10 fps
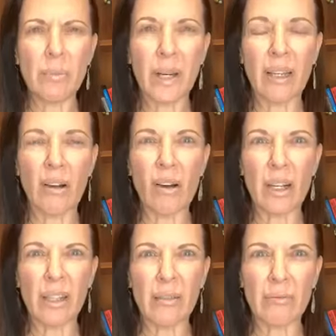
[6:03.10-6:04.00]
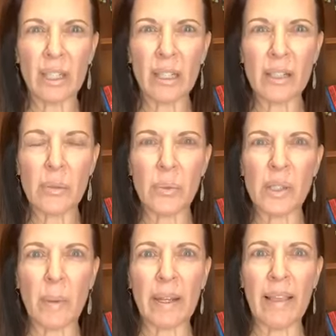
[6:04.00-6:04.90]
oh my God, I didn't realize we were
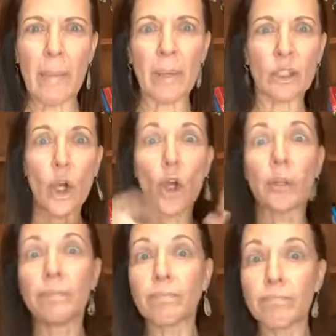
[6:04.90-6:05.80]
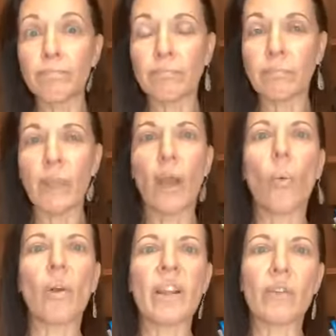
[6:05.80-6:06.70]
spending that much on
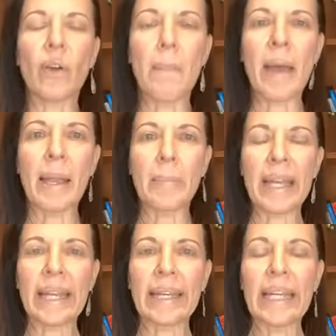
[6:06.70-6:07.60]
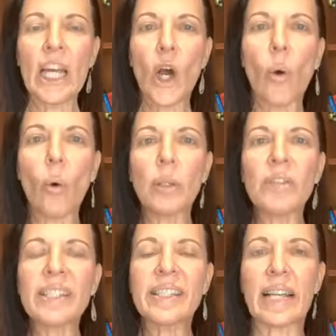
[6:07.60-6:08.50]
whatever it may be. All
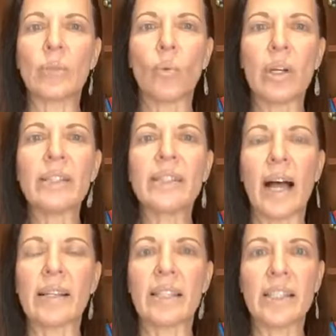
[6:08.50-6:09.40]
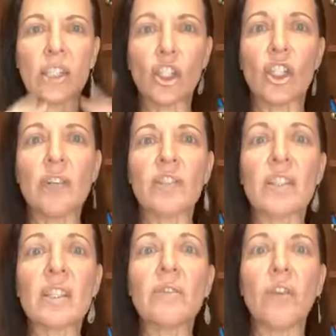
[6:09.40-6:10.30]
of a sudden, what it does is it
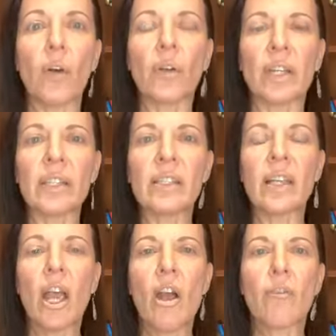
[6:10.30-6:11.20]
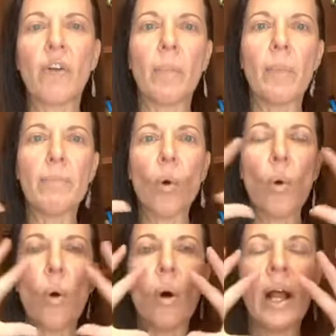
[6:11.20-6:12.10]
shifts the focus from a
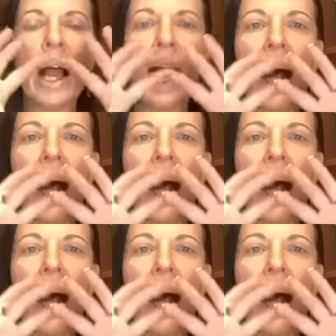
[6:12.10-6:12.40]
more